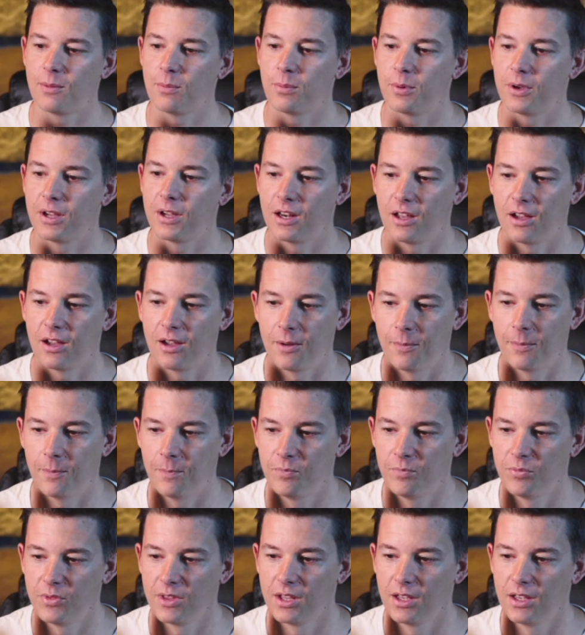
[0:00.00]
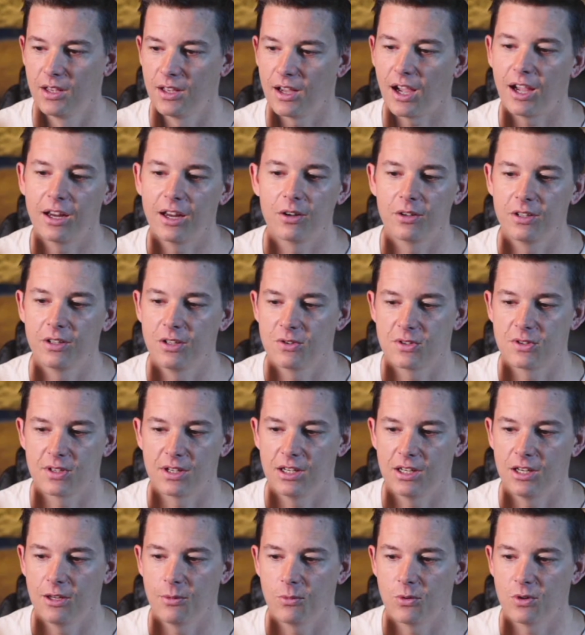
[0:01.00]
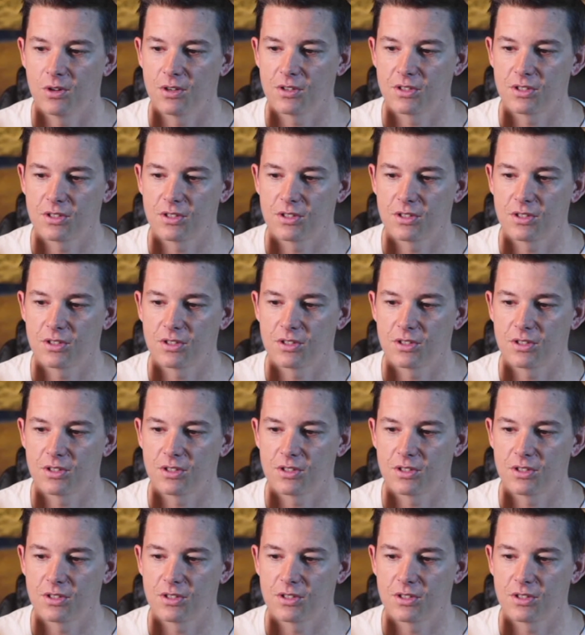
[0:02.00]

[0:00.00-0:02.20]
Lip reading: But I don't use it anymore,